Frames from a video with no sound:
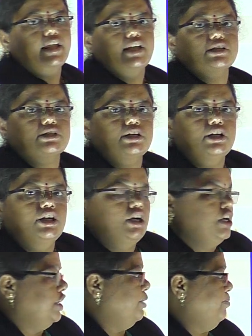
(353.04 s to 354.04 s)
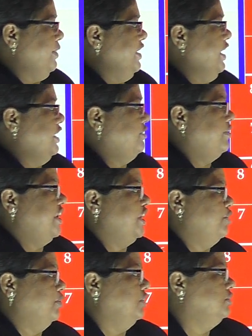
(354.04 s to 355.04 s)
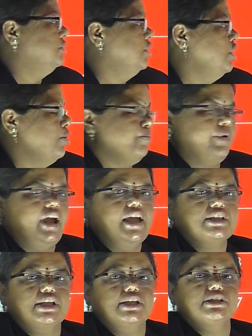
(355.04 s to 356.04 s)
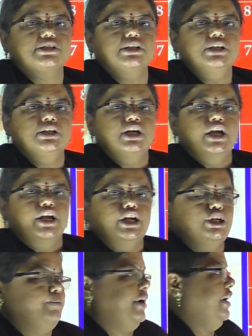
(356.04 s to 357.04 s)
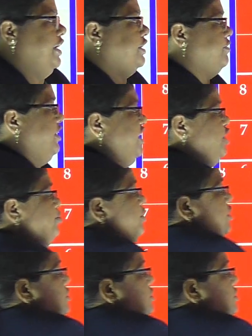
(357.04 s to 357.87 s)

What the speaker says: is dependent variable. Price is independent variable.